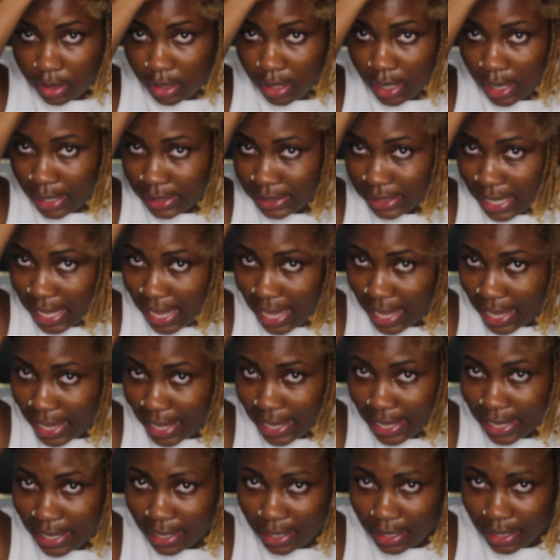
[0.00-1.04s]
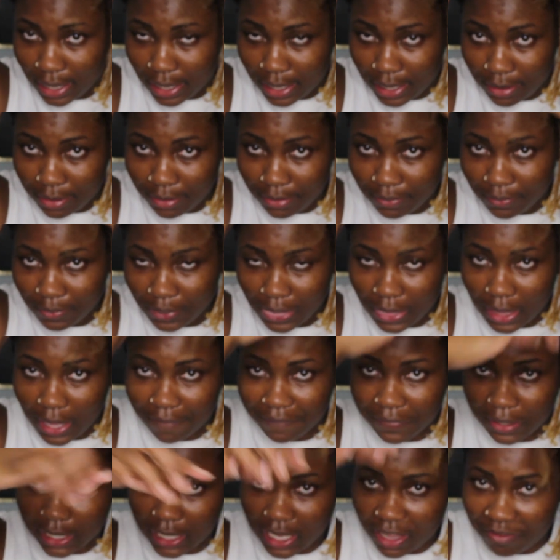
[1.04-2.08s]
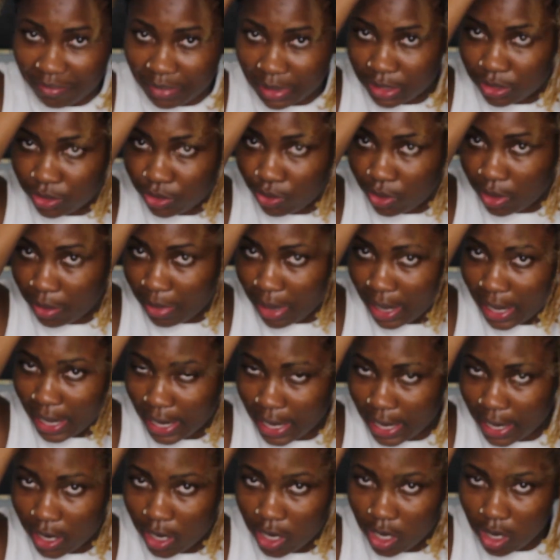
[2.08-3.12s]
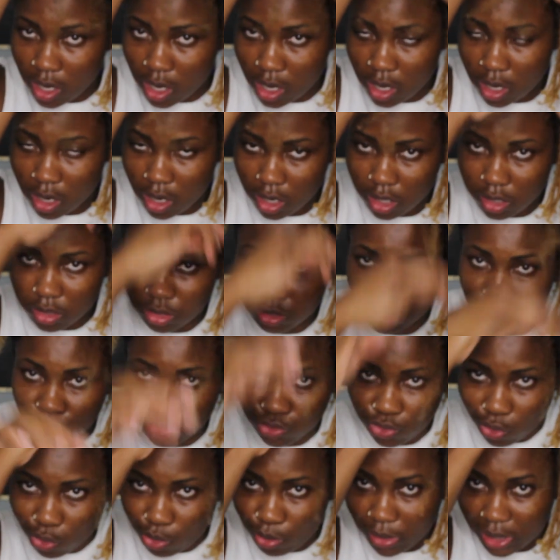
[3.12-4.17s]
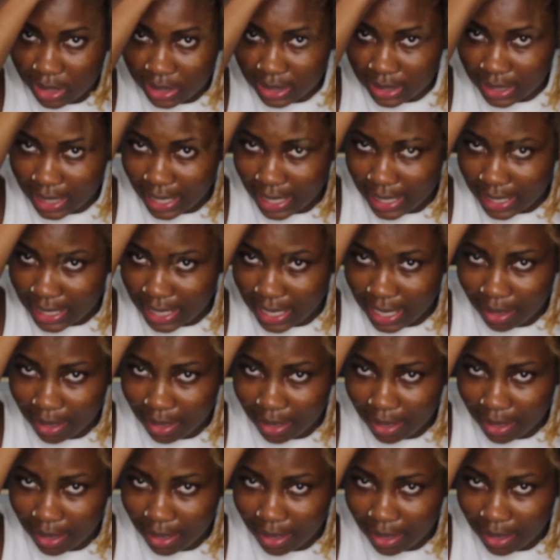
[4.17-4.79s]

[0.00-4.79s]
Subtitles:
Guys, I feel like I've been doing my hair so much lately.